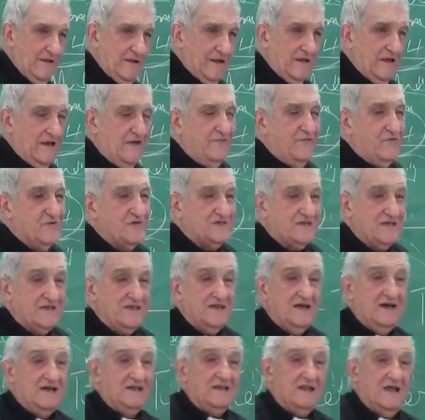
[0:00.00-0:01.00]
if you say
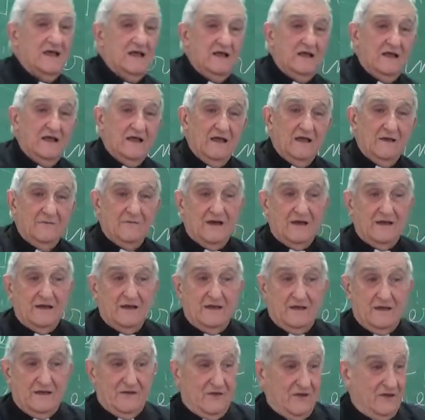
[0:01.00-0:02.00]
that
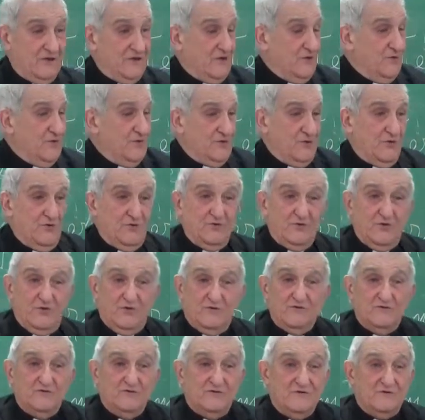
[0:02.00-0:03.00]

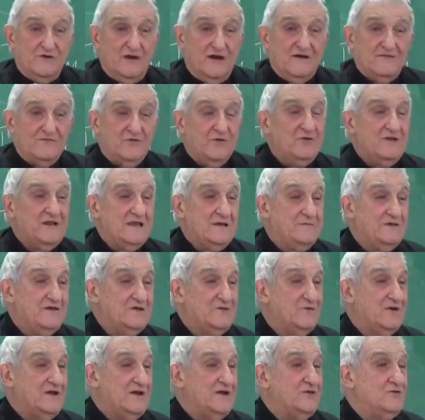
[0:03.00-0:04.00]
you have no limit,
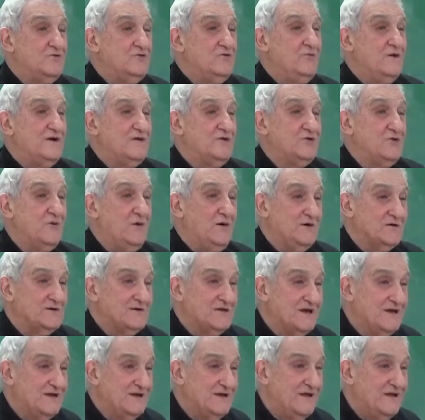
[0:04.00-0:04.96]
you can do what you want.